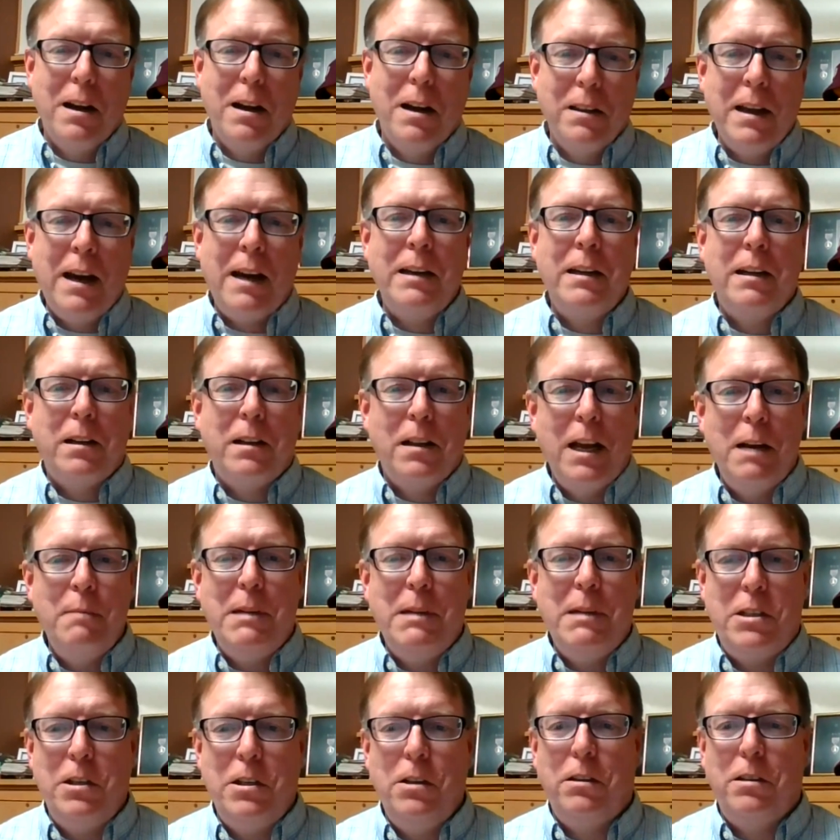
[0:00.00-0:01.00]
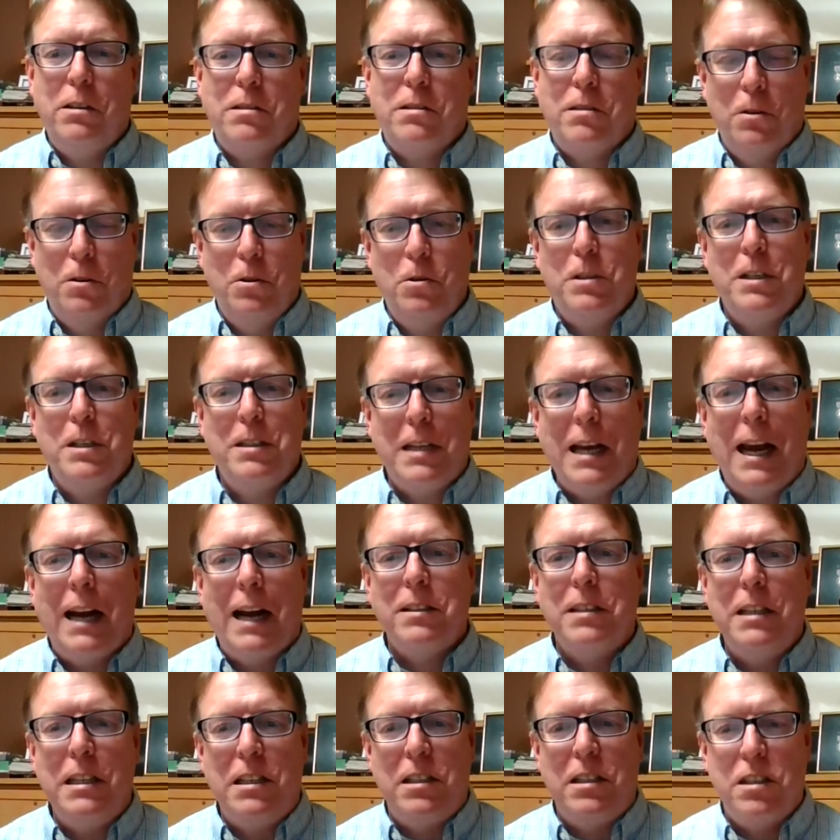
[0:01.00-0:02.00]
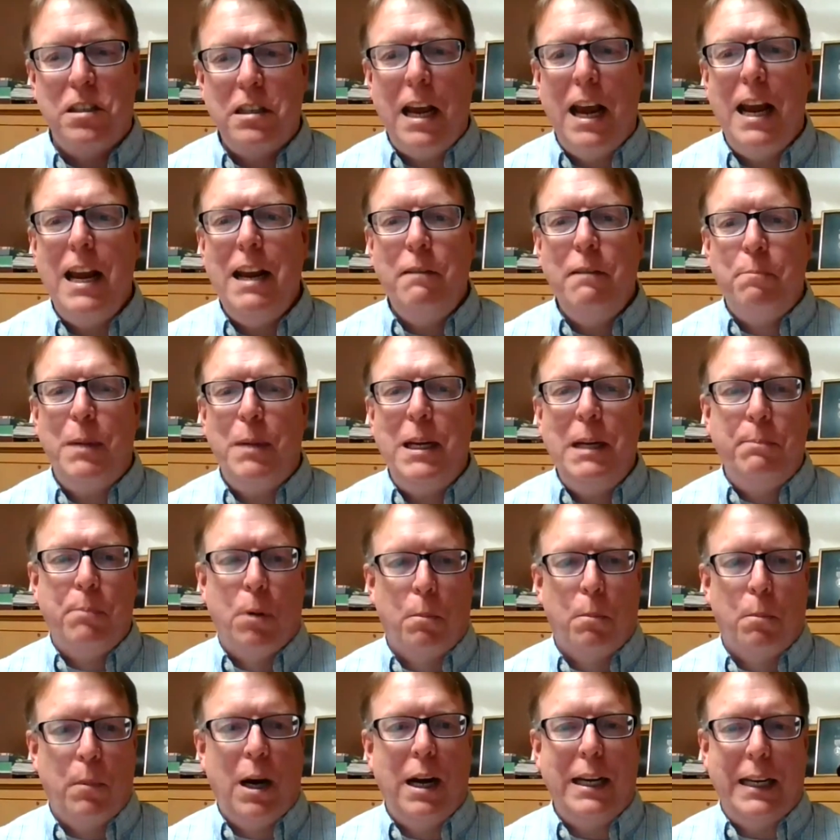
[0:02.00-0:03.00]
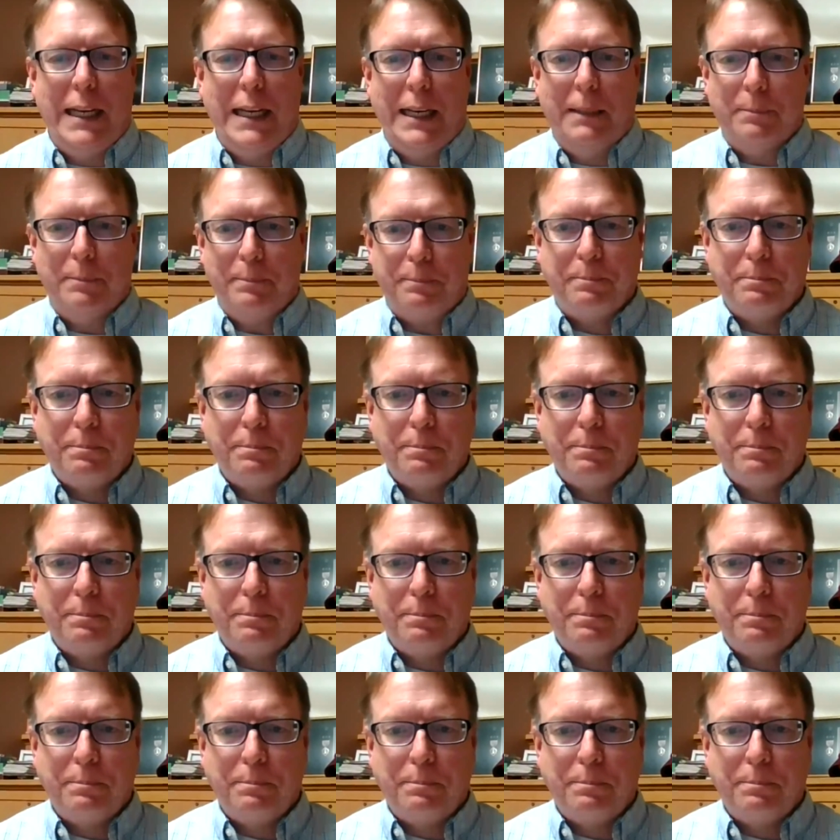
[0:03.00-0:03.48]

a lot of climate solutions actually save people money.